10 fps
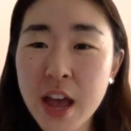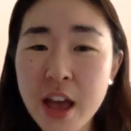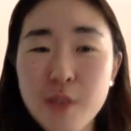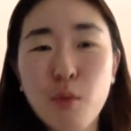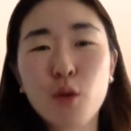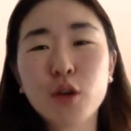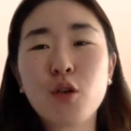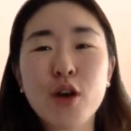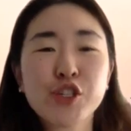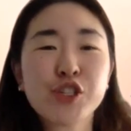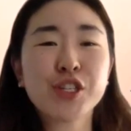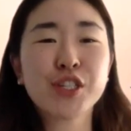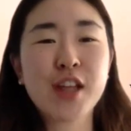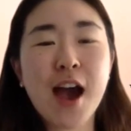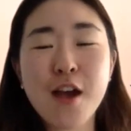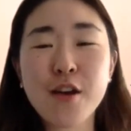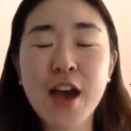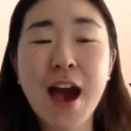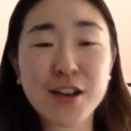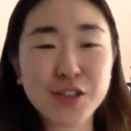important questions that I
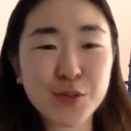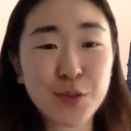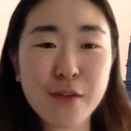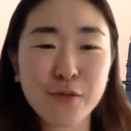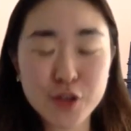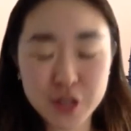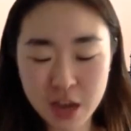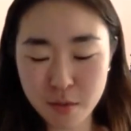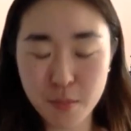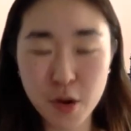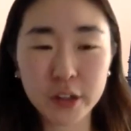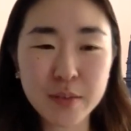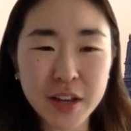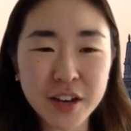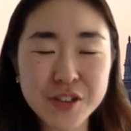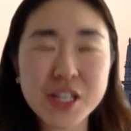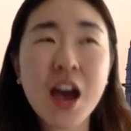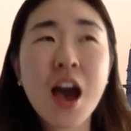asked when I first came to Berkeley because